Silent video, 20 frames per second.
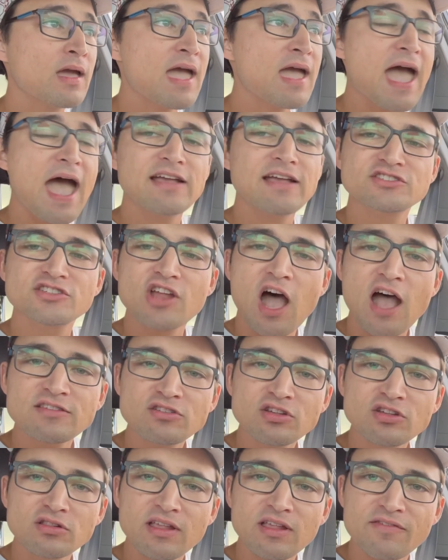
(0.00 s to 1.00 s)
has
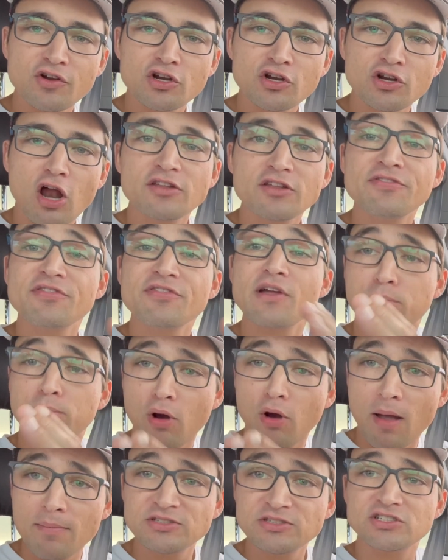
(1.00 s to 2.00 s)
not delivered on their
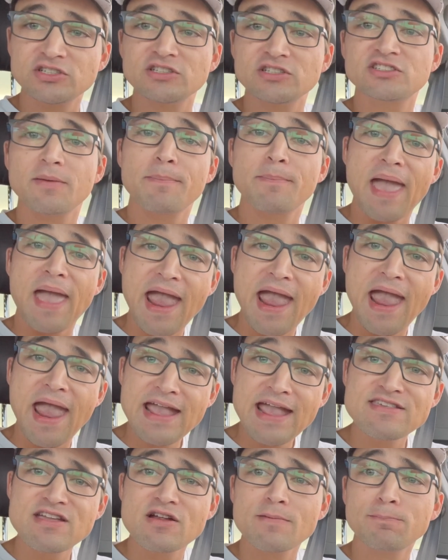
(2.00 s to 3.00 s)
promises to
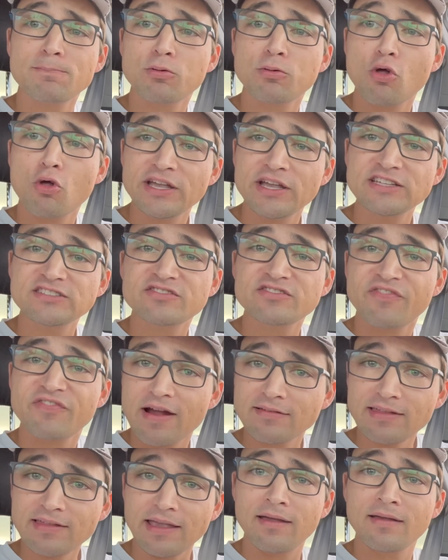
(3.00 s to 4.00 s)
pay their employees
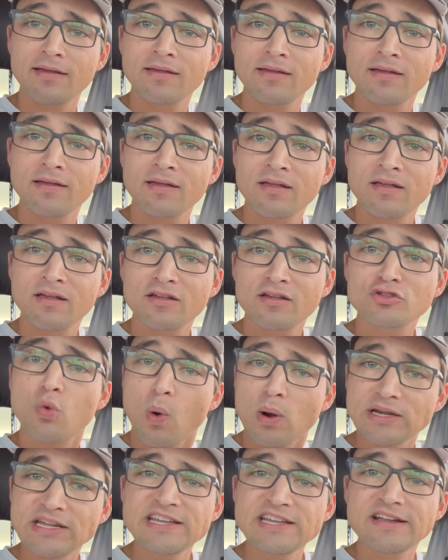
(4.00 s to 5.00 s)
fairly.
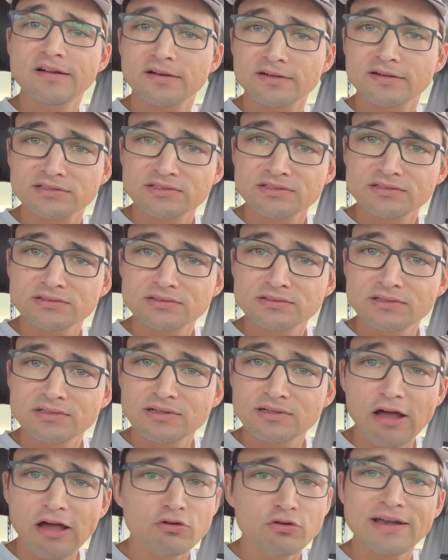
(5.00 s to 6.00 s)
20 years.
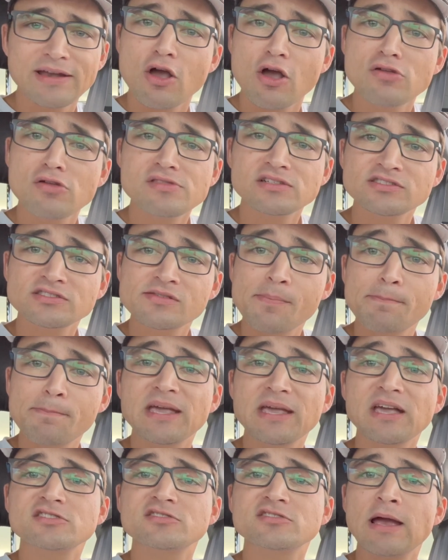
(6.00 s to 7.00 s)
How do I know this?
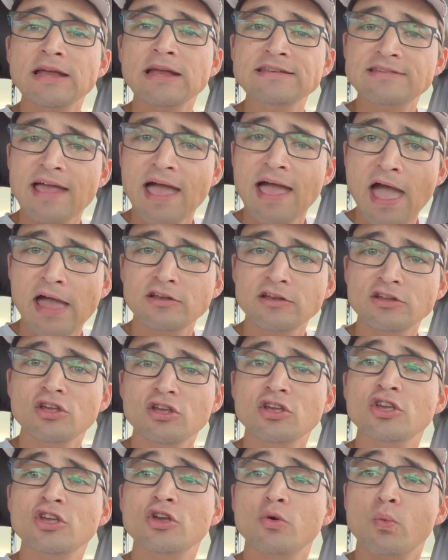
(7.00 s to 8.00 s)
Because my dad
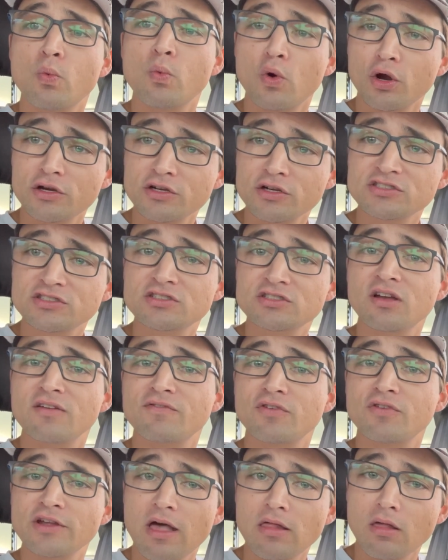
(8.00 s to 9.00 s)
works
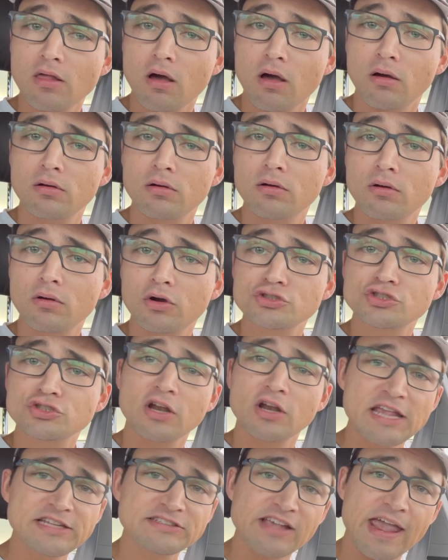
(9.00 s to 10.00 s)
for Yellow, or
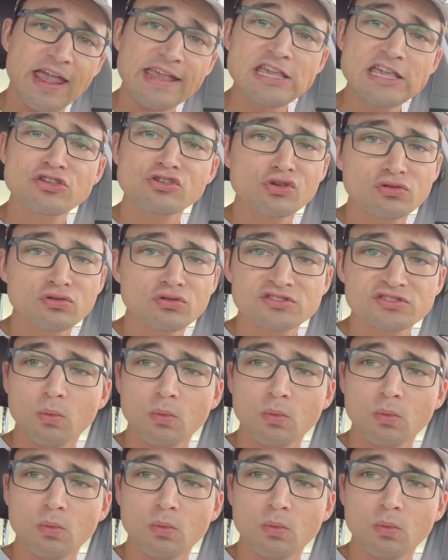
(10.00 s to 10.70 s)
should I say, he used to